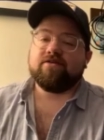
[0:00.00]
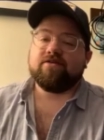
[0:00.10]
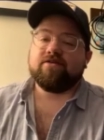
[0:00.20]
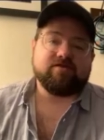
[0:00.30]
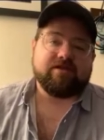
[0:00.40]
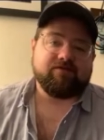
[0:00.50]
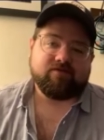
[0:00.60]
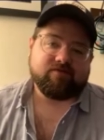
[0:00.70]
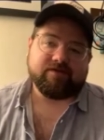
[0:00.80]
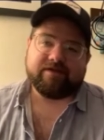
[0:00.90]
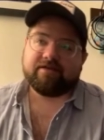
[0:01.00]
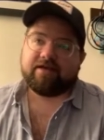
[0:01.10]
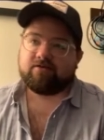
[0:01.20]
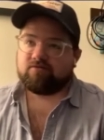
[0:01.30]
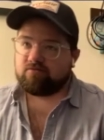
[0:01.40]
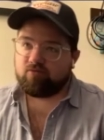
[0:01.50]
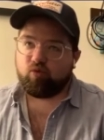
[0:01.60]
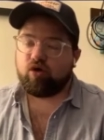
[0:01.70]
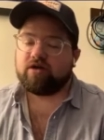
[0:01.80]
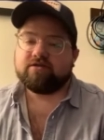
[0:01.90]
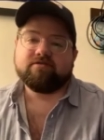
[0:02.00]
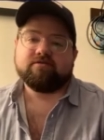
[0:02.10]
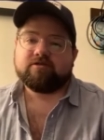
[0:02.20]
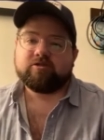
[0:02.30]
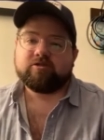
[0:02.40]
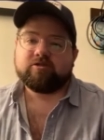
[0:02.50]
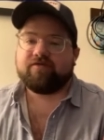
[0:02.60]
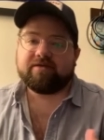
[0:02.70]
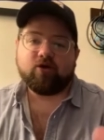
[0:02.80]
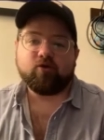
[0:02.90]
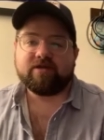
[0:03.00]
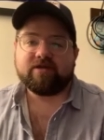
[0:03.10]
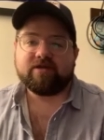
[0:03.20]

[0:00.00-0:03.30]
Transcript: I don't know if there's ever really like one specific